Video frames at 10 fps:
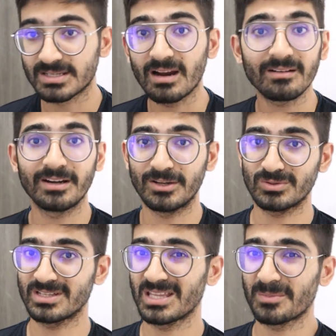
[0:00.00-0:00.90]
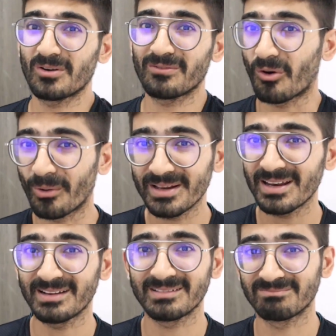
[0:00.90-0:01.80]
start reducing the amount of
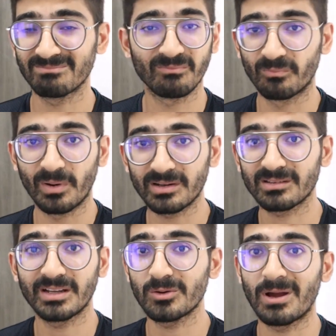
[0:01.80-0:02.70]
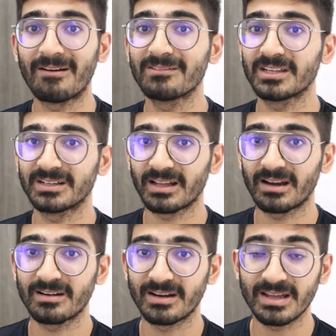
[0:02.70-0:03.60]
oil and butter that you have in the
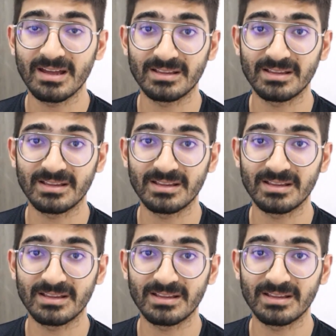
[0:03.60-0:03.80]
entire day,